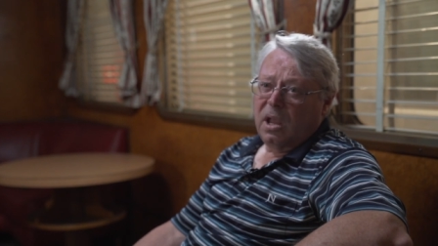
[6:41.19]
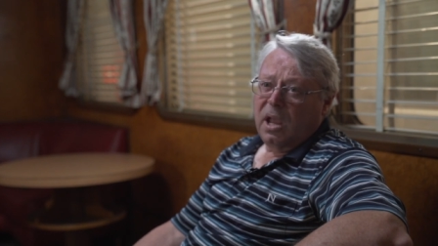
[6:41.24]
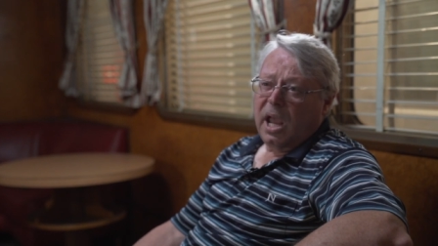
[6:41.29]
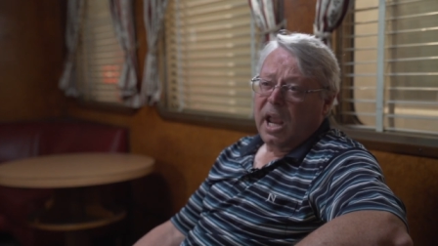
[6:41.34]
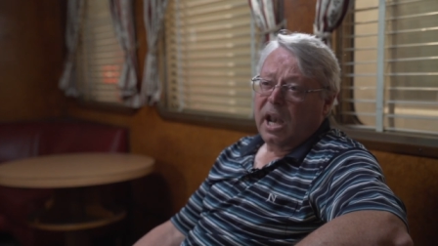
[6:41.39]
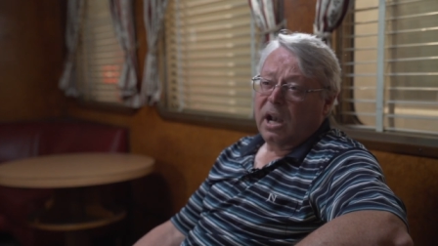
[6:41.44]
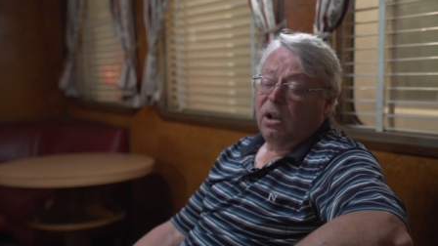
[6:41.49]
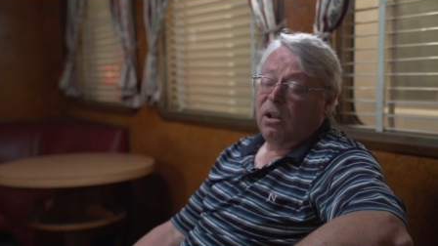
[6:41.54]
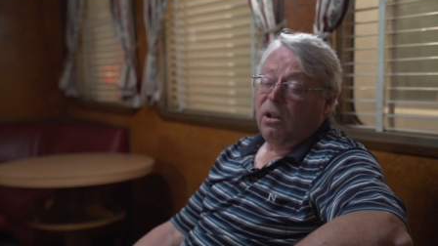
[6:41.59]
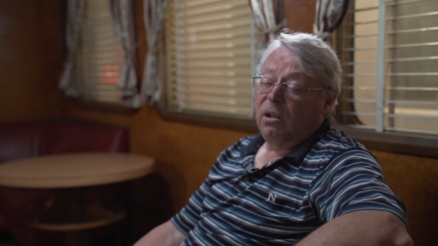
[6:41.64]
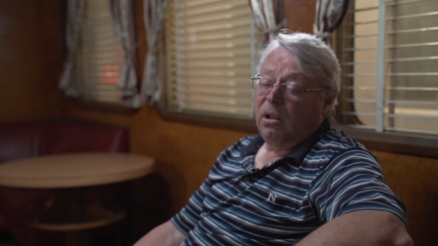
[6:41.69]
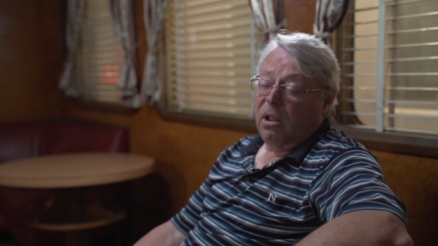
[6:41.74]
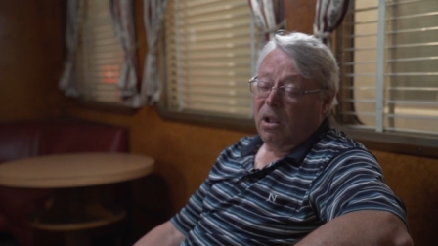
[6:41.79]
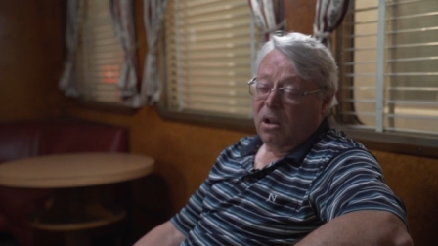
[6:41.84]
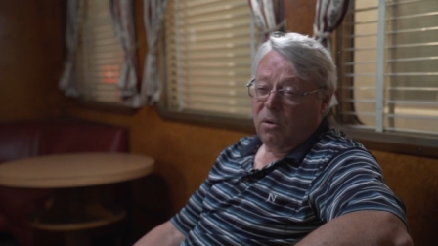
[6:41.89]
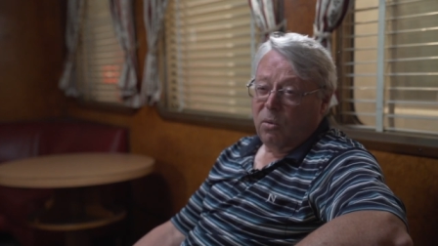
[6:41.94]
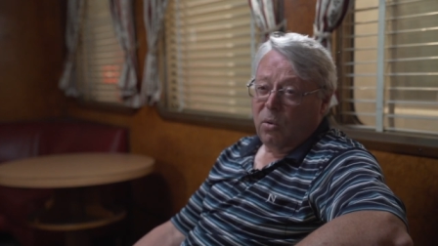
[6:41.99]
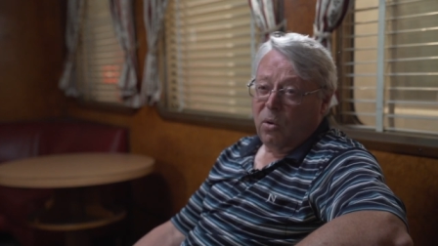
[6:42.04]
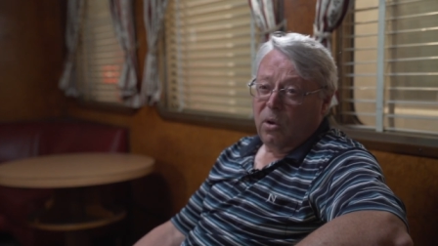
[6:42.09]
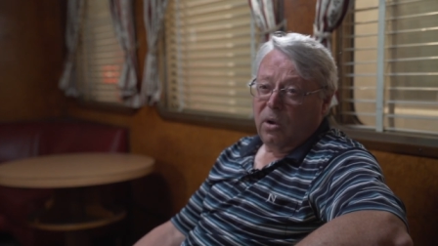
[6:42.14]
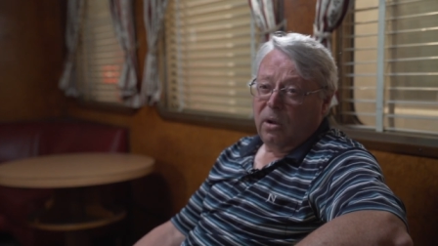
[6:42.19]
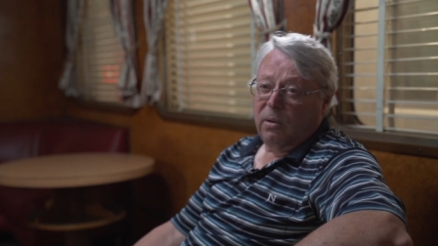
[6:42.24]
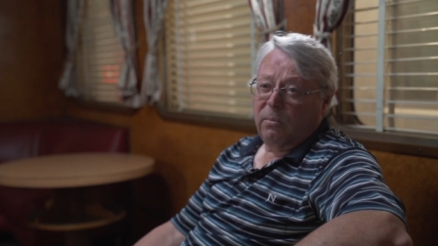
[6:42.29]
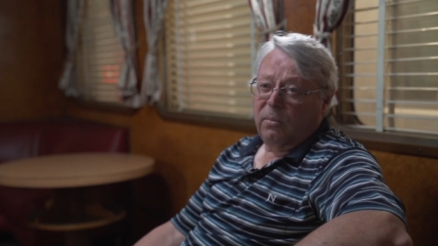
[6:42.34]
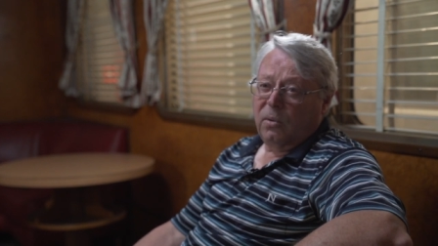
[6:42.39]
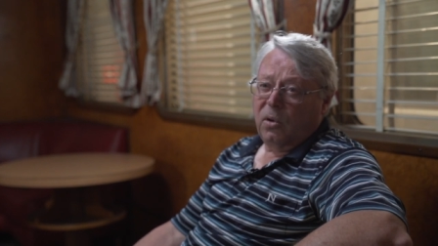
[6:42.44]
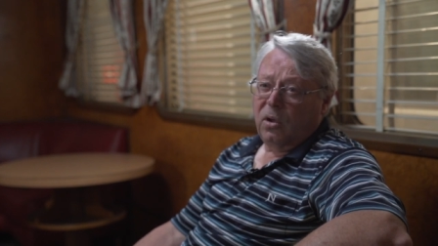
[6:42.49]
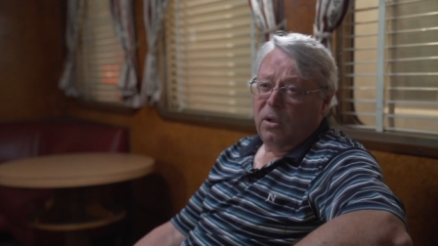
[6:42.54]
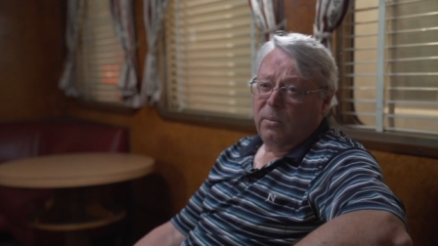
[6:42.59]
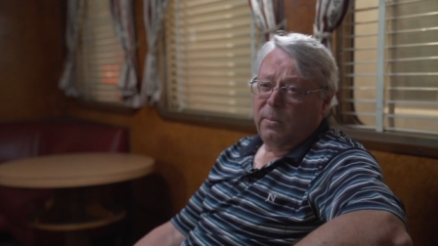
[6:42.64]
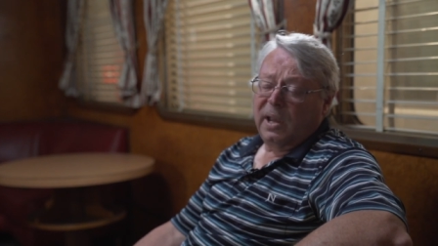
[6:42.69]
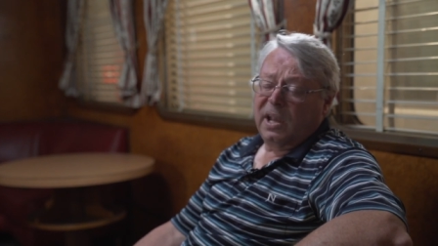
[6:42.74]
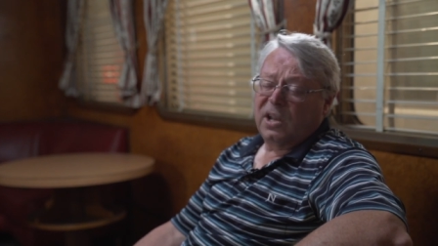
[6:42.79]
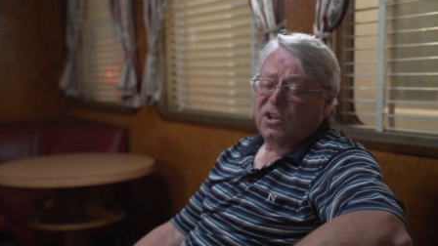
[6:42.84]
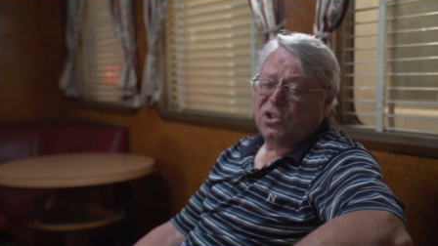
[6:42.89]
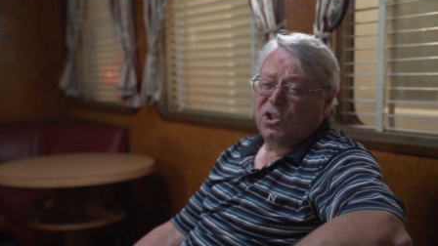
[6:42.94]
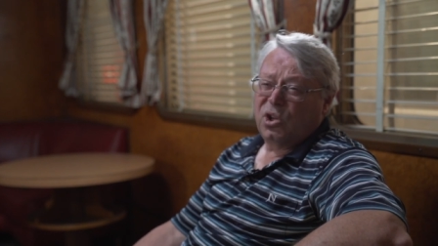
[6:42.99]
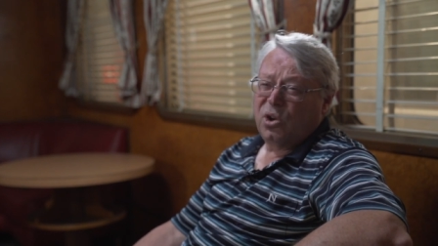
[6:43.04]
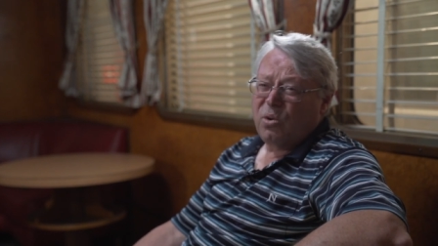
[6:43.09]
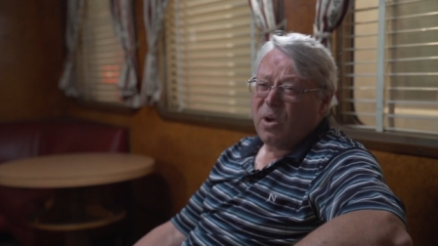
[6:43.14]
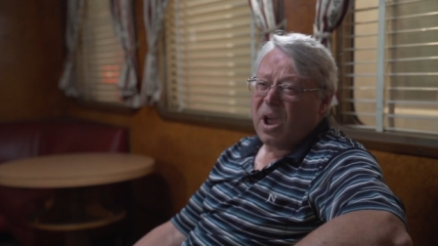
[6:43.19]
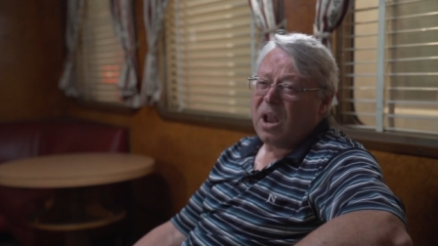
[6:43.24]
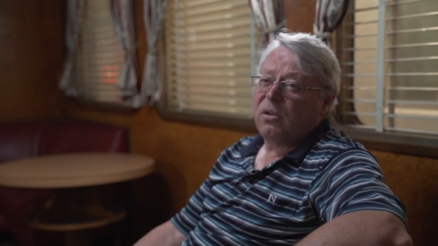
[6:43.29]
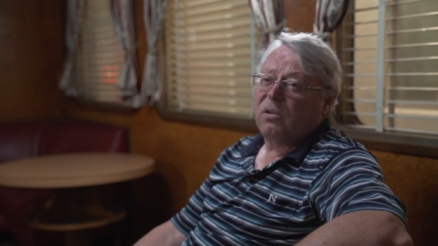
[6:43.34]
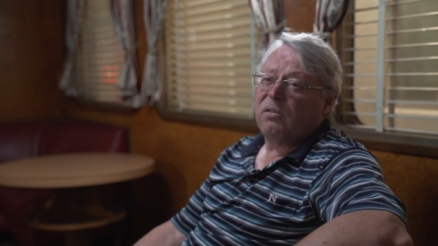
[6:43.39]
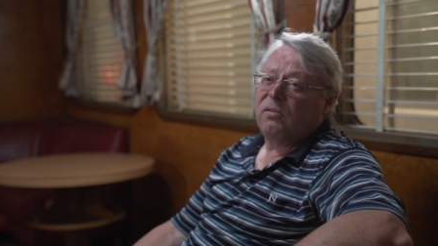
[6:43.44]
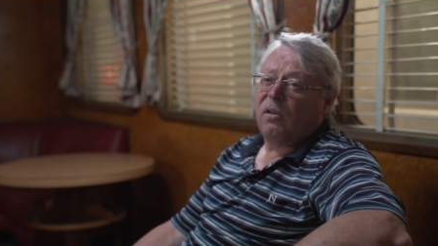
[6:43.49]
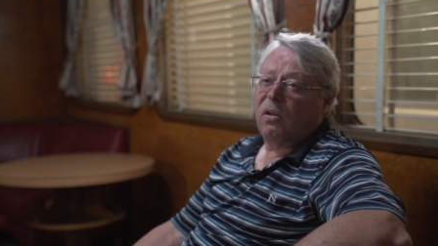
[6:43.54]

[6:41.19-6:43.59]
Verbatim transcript: and a lot of work by about 200